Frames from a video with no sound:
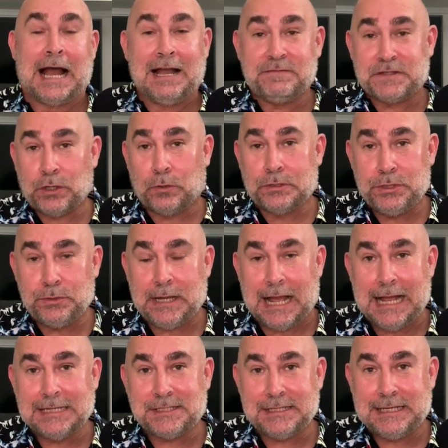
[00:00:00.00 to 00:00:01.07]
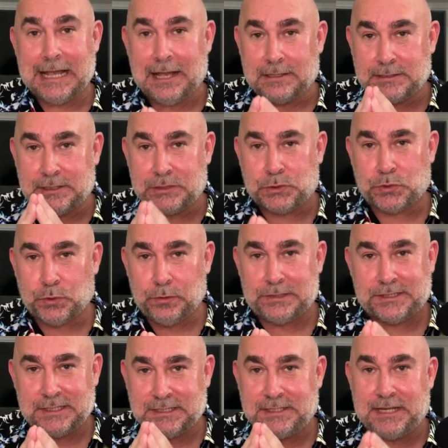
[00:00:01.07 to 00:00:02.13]
I've told you guys and gals the
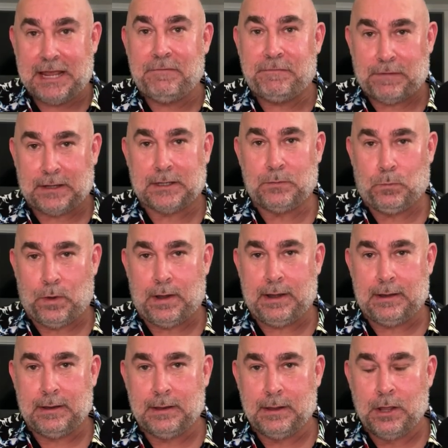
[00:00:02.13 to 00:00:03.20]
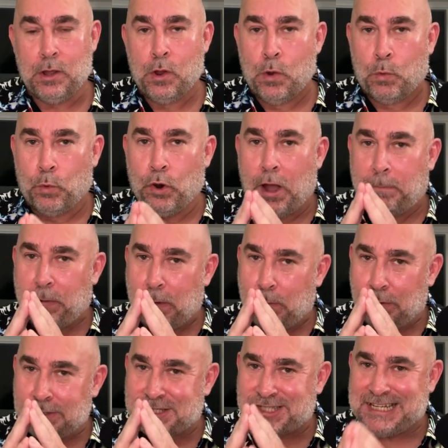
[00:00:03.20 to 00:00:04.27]
truth since day fucking one. We're up
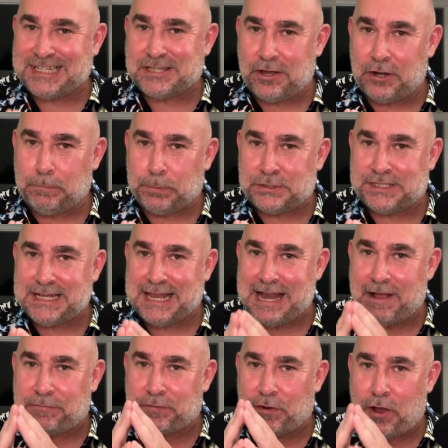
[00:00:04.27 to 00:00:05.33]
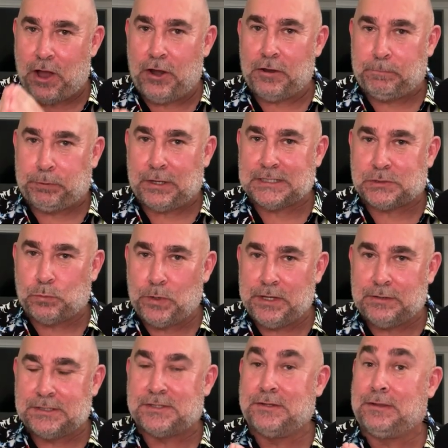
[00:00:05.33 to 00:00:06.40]
almost 600% after 100 plus
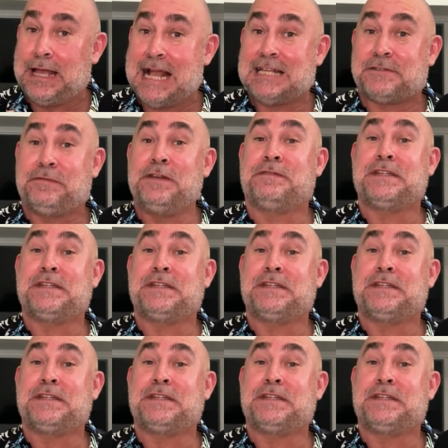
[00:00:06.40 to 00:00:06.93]
winners in the last